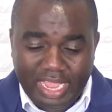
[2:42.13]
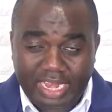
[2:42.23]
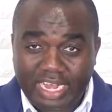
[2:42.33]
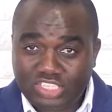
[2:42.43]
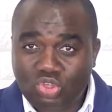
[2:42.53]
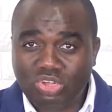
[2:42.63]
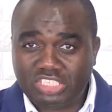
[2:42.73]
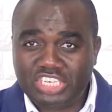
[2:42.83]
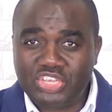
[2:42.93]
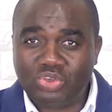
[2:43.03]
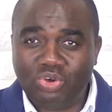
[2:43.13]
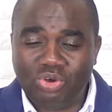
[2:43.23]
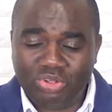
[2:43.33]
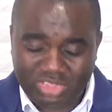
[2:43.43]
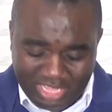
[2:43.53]
And let's continue
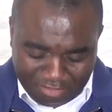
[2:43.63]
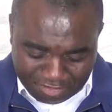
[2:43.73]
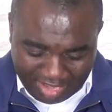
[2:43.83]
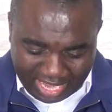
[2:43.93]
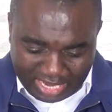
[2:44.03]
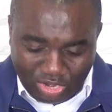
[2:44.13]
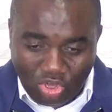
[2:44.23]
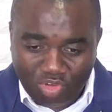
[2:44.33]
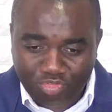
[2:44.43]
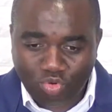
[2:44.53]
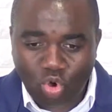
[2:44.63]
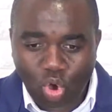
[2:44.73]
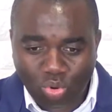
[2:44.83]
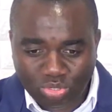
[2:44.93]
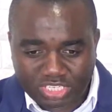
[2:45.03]
on the vein of
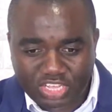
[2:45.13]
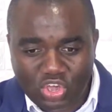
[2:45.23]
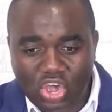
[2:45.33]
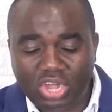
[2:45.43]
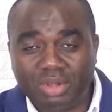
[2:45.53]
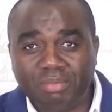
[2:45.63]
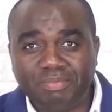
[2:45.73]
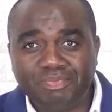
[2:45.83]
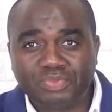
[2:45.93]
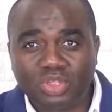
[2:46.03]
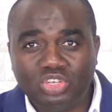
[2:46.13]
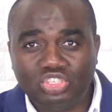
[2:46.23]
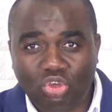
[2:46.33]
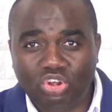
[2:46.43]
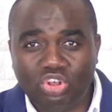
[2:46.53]
holding on.
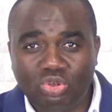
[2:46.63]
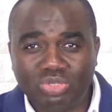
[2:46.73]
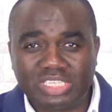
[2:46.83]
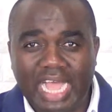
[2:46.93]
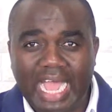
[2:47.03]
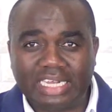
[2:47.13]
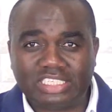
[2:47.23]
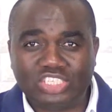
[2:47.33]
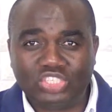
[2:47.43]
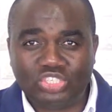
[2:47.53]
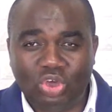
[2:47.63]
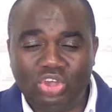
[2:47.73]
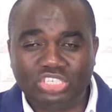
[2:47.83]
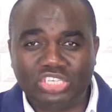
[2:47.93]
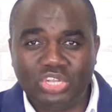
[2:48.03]
Don't lose heart.
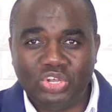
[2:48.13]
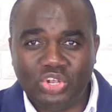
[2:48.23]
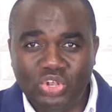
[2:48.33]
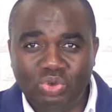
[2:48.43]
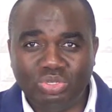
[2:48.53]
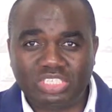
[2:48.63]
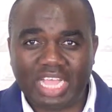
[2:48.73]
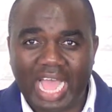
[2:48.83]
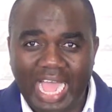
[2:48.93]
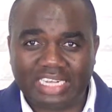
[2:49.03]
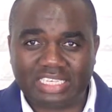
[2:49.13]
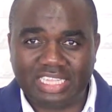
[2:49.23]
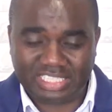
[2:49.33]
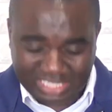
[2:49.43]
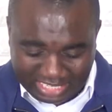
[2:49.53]
Don't lose heart.
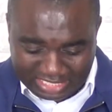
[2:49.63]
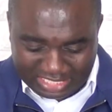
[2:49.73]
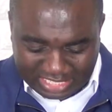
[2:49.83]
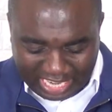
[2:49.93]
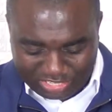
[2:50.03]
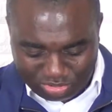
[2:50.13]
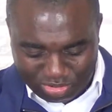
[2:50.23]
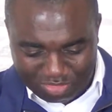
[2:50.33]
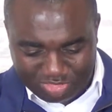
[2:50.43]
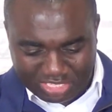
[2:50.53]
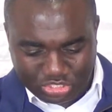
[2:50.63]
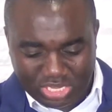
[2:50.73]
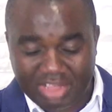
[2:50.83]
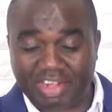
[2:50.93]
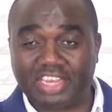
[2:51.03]
That's the title of this
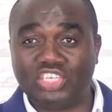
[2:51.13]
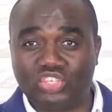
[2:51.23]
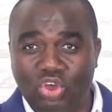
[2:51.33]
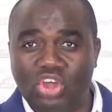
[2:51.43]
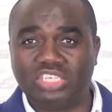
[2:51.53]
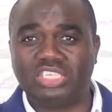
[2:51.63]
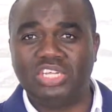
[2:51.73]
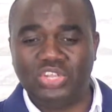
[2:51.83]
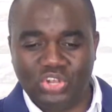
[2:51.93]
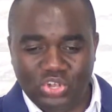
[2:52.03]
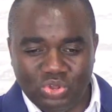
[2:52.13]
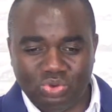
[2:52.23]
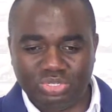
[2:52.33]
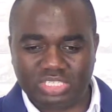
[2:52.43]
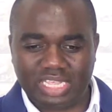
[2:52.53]
sharing. Don't
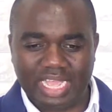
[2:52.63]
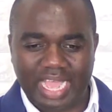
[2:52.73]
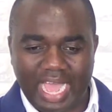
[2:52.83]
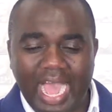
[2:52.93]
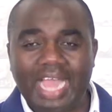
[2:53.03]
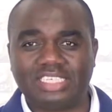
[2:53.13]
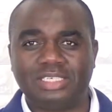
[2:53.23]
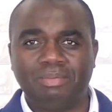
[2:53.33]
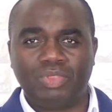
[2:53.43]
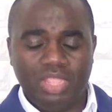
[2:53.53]
lose heart.